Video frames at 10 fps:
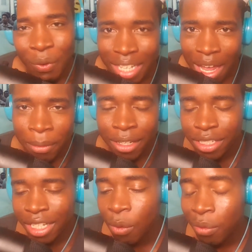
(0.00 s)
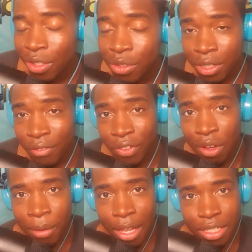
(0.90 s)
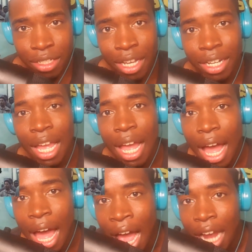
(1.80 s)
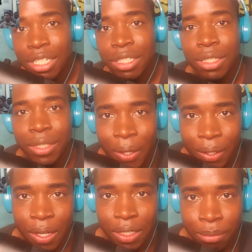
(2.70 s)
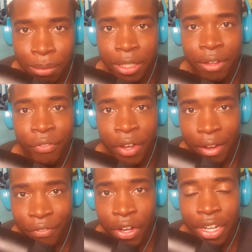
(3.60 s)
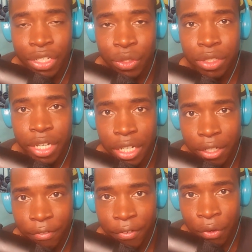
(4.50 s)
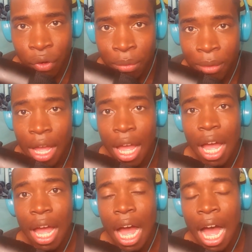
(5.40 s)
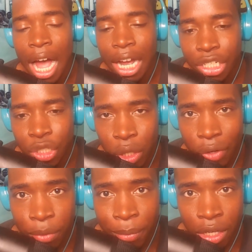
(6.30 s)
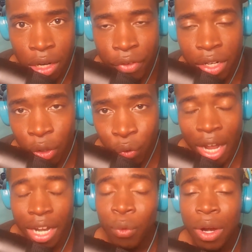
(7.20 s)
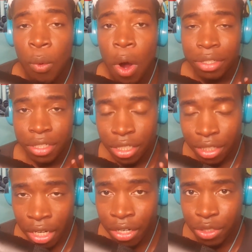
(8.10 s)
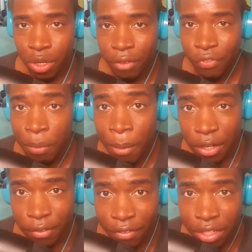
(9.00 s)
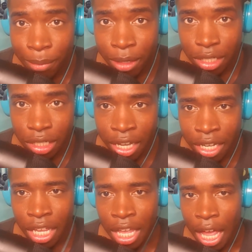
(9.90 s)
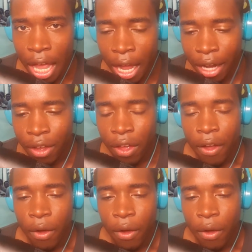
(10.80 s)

with that being said, I went to go see the film last night. Actually turned out to be a very, very entertaining film. I enjoyed every minute of it. Now, granted, when I walked into the theater and saw the film, I was 15 minutes late, and